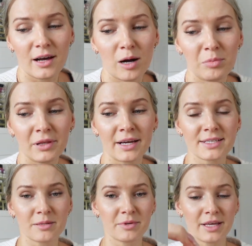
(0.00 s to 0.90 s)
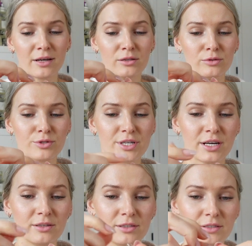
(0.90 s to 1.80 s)
apply some of that glue
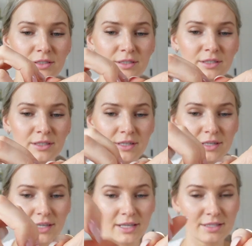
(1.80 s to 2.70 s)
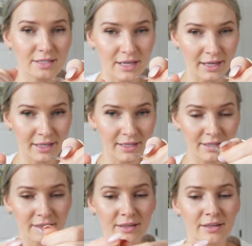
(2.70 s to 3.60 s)
gel inside,
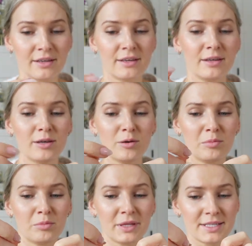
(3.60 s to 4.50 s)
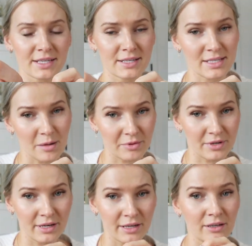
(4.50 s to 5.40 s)
place it on top of the
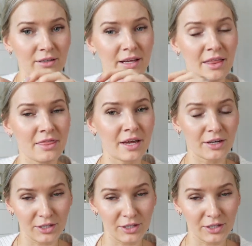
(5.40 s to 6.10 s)
nail, and then